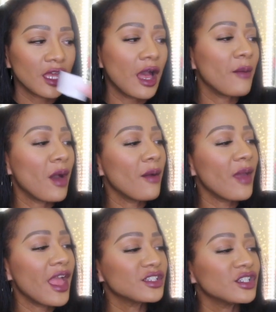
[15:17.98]
I, I'm
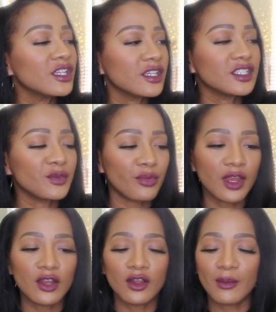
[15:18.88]
actually gonna
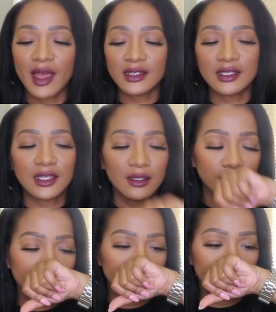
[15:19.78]
spray it on my
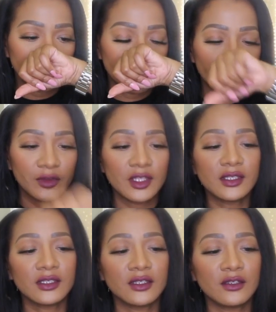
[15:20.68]
skin
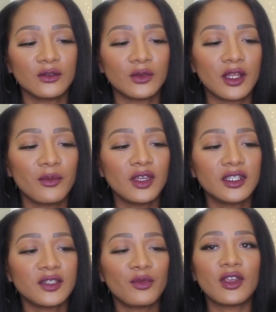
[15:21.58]
this is a good one. I'm
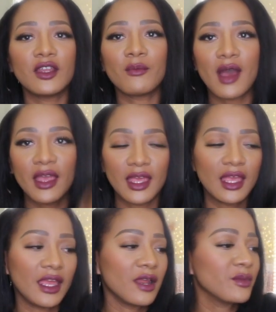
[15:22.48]
gonna spray it on my
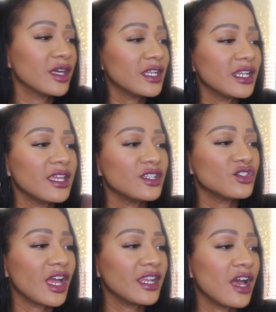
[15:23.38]
hand. I'm gonna let it
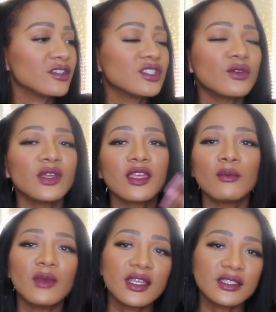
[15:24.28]
dry down so it
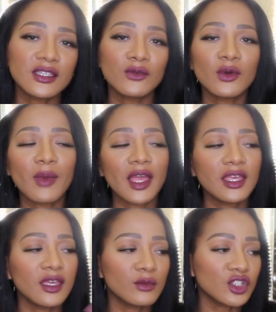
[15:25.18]
can mix in with my
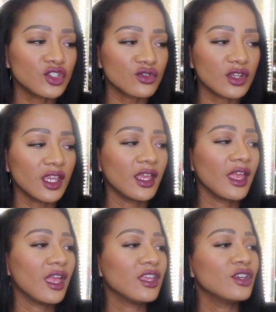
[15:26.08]
chemistry.
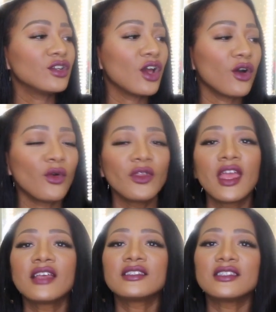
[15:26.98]
And you know,
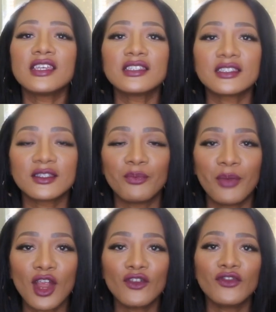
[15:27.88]
since
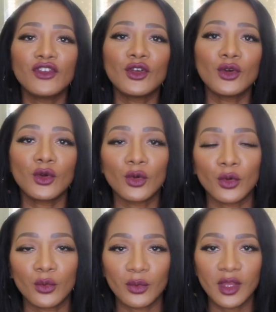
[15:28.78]

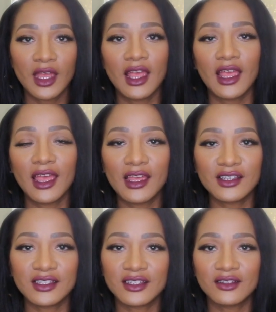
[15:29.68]
perfume
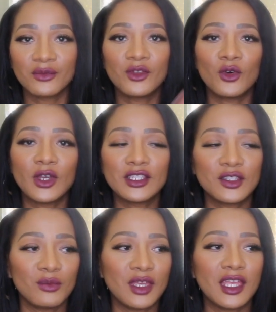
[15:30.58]
is going
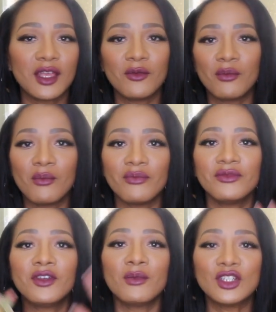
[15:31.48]
to be
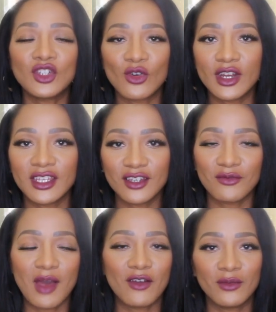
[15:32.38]
the majority
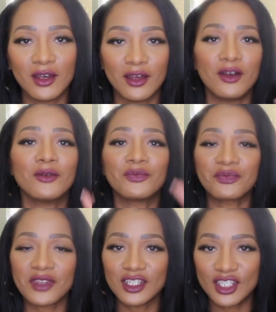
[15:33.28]
of my
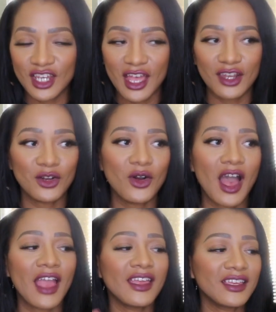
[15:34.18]
uh,
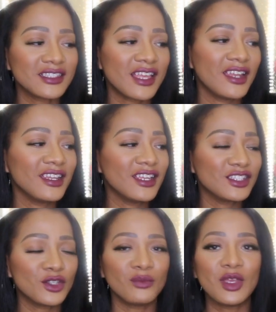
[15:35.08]
channel, I guess I
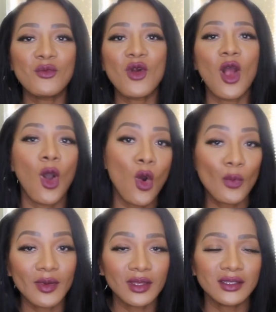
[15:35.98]
need to be more
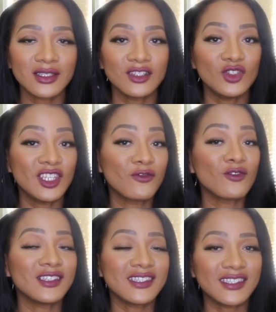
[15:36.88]
open to
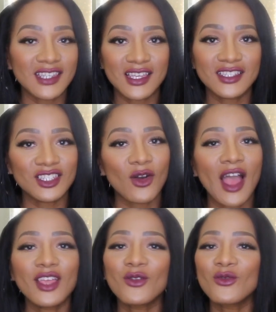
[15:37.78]
different scents so
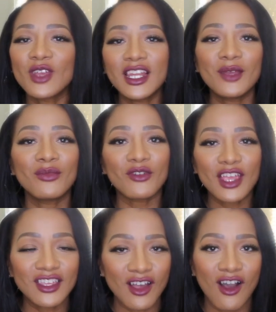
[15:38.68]
I can really
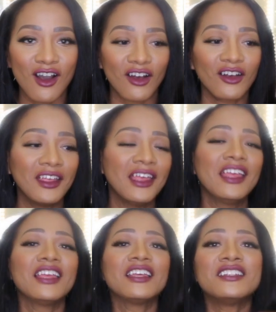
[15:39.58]
bring y'all
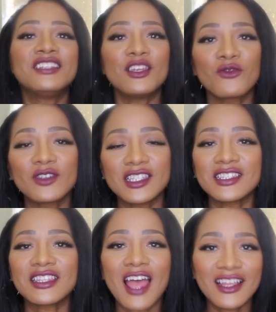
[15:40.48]

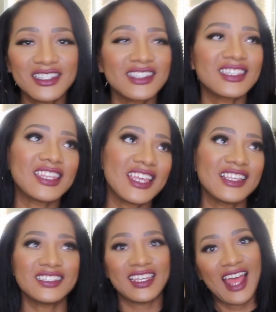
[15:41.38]
differences, not just
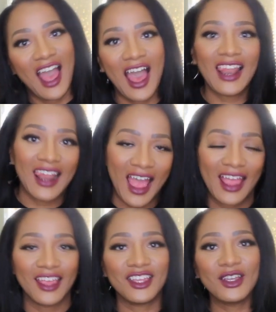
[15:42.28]
things that I
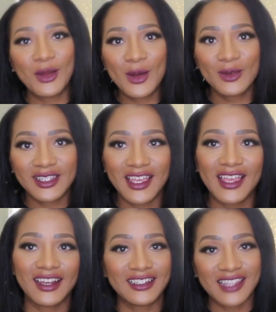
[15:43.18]
like, you know what I'm
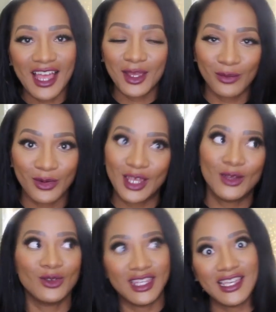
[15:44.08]
saying? Because I can bring
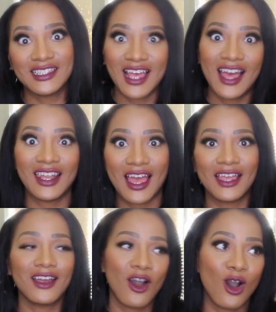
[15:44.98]
you things I
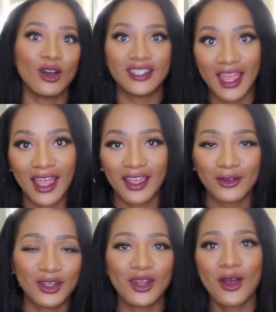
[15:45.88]
like all day.
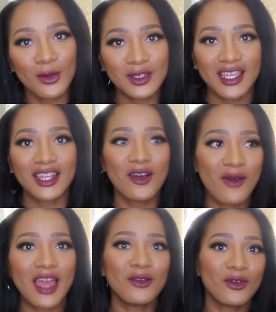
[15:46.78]
You know what I'm saying?
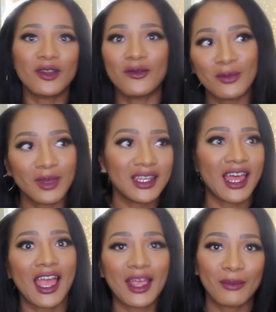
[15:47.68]
Nobody want to be
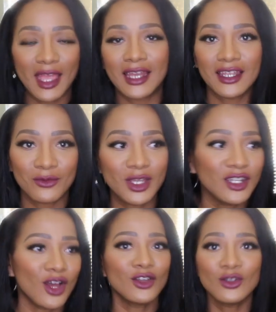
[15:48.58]
like, man,
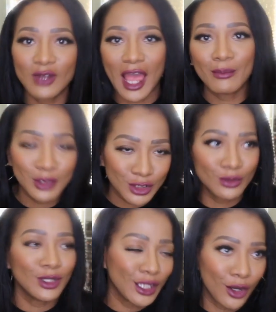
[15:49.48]
we know you like
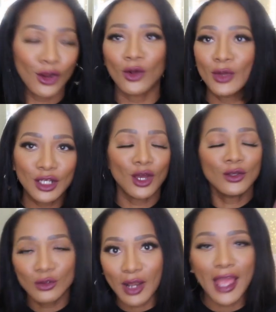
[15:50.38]
patchouli, girl. We know
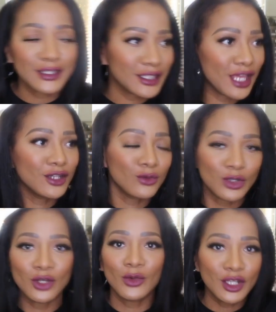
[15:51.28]
you like
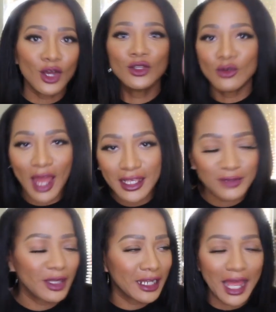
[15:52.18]
sandalwood. We know you like
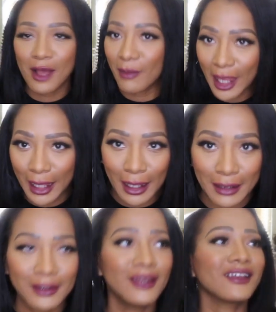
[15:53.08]
smelling like a man.